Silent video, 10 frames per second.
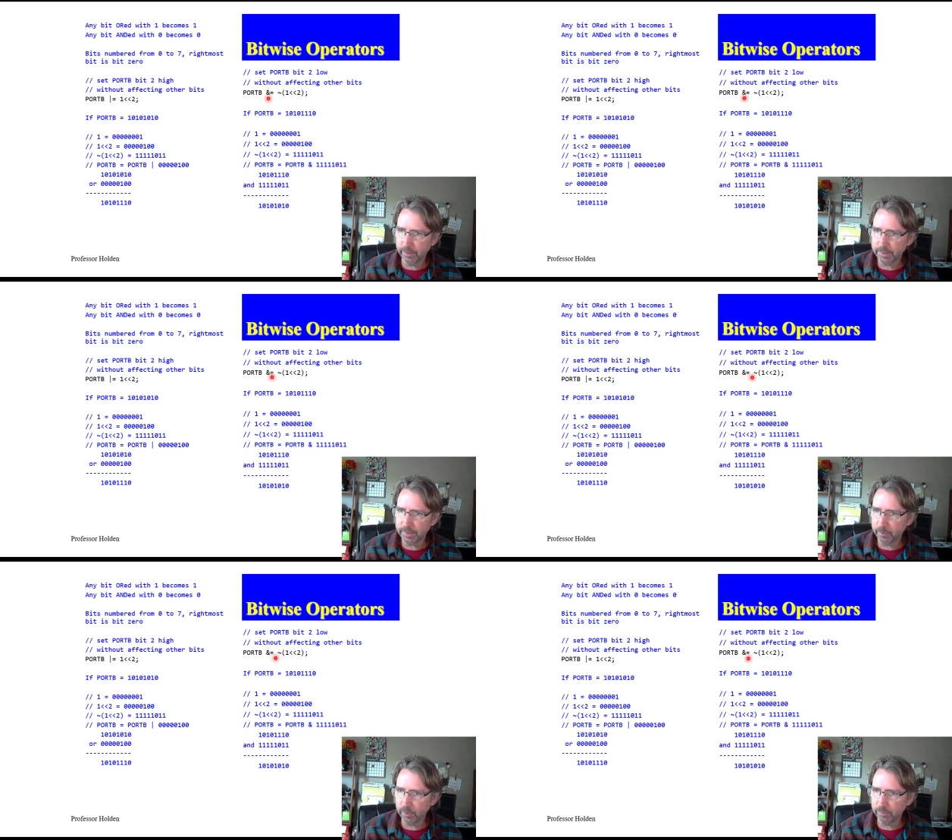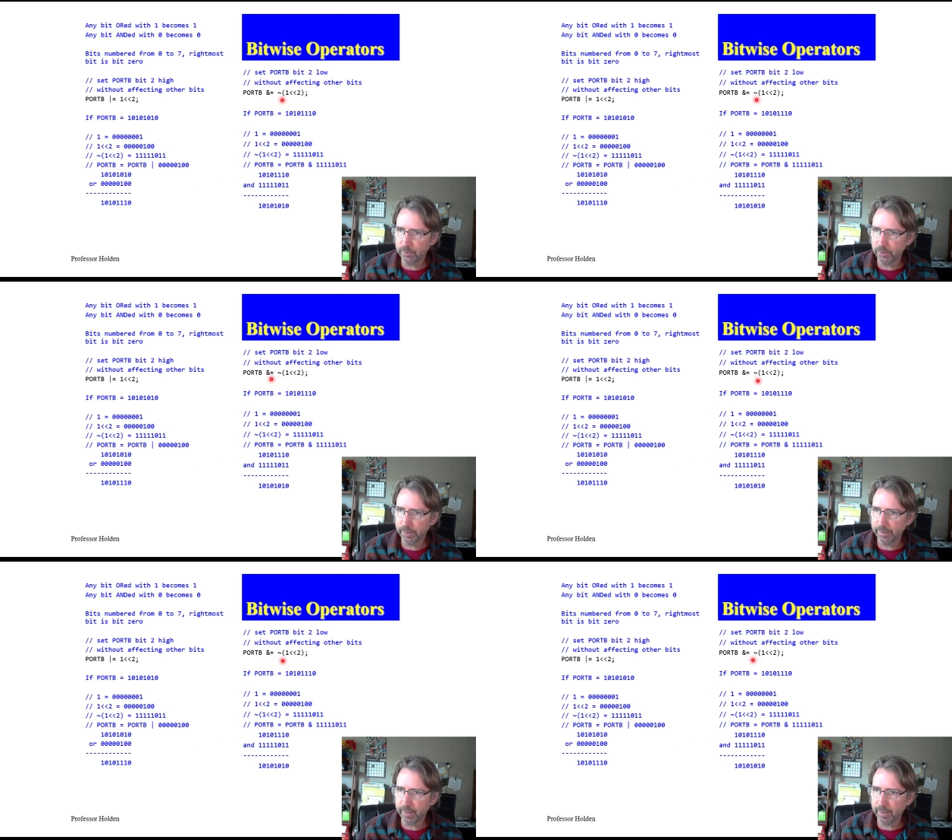example of
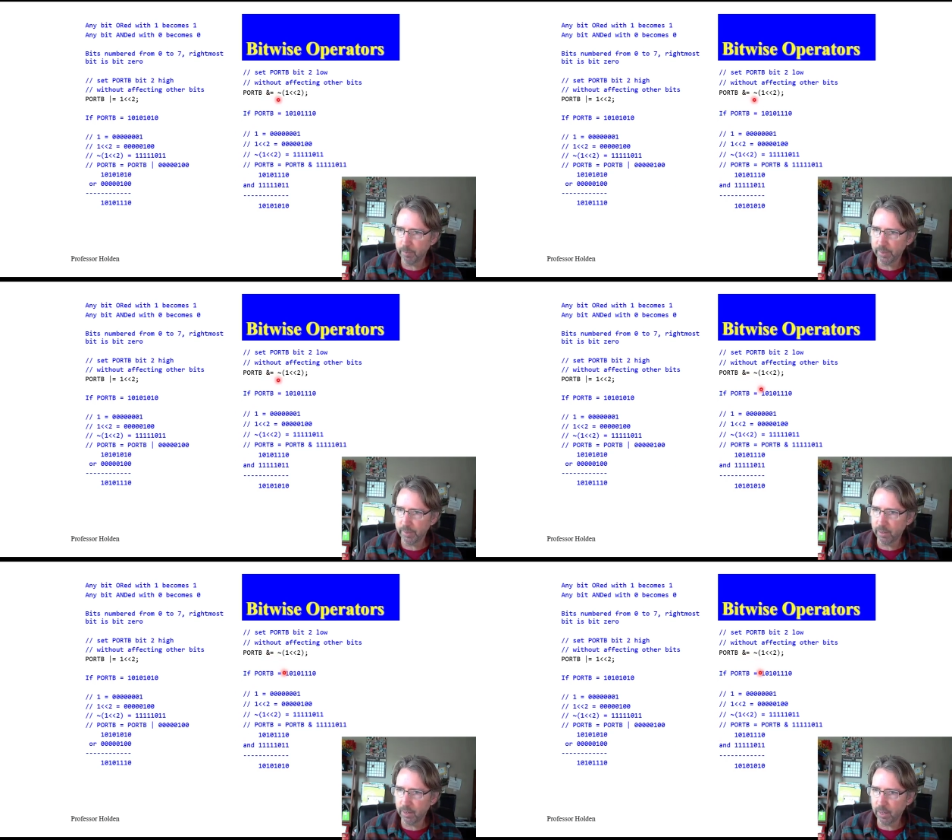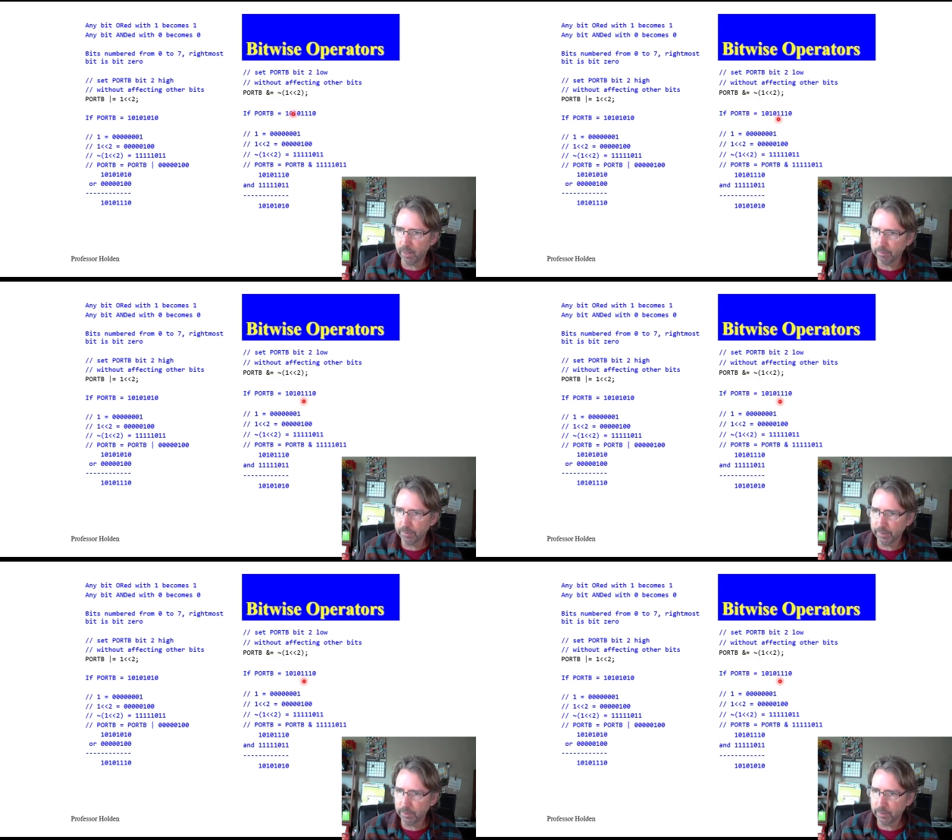turning that bit off,